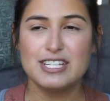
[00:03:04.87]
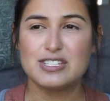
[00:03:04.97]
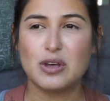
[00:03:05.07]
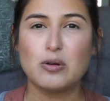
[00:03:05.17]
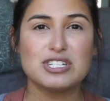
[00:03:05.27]

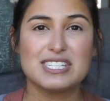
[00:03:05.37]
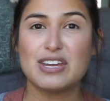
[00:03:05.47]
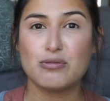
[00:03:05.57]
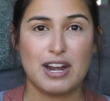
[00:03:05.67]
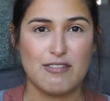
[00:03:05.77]
So just
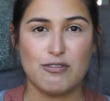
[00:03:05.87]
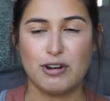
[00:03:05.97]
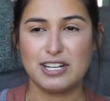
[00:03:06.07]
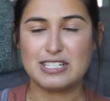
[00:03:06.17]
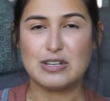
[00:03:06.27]
get ready
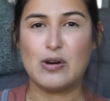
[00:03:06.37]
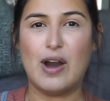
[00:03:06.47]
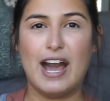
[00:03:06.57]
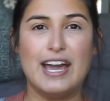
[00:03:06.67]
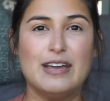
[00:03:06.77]
for it. So
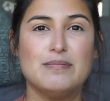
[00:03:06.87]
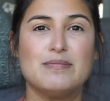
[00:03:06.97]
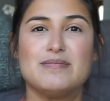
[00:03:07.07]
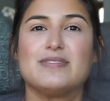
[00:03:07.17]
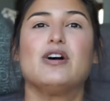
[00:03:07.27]
I'm
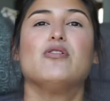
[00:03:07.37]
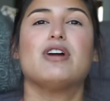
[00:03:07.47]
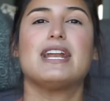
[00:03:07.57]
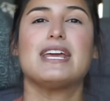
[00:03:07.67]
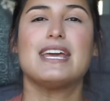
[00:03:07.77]

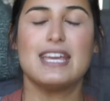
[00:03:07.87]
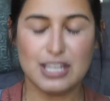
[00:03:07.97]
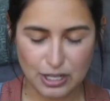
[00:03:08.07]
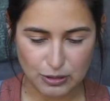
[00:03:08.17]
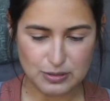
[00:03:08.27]
already,
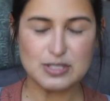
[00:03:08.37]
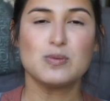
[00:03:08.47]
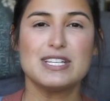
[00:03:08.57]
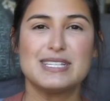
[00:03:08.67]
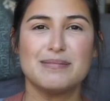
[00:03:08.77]

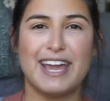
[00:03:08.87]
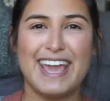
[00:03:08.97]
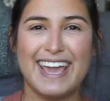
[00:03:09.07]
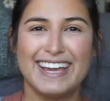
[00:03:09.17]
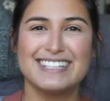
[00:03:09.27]
squeezing my
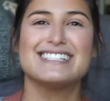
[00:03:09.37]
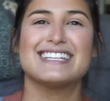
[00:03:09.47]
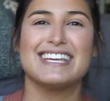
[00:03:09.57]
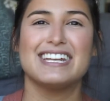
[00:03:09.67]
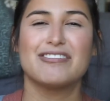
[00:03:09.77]
hands
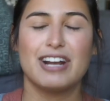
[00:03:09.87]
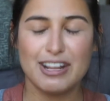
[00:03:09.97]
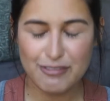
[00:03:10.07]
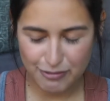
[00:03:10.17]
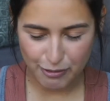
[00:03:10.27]
and getting
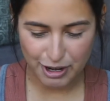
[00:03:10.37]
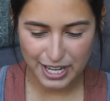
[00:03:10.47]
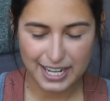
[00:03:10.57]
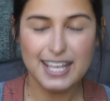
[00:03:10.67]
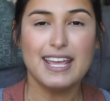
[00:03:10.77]
ready for
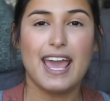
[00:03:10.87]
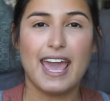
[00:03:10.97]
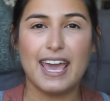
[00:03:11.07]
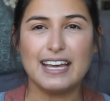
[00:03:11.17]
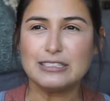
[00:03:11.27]
it.
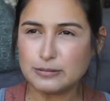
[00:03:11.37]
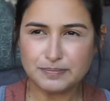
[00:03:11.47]
And